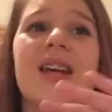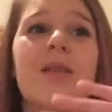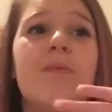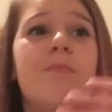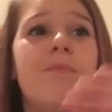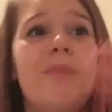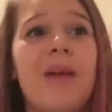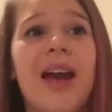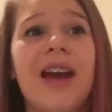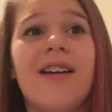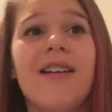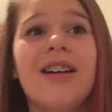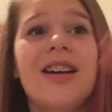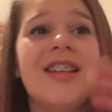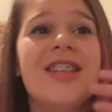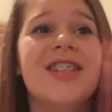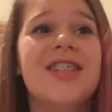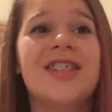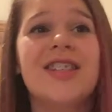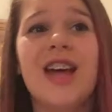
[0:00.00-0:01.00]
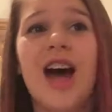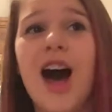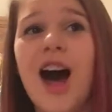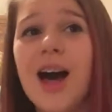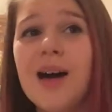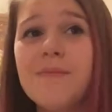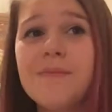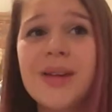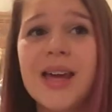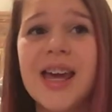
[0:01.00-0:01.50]
like, Barry
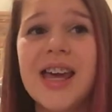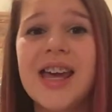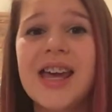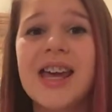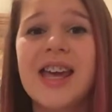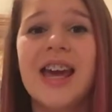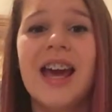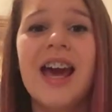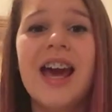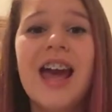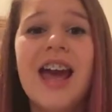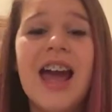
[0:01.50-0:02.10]
saw me.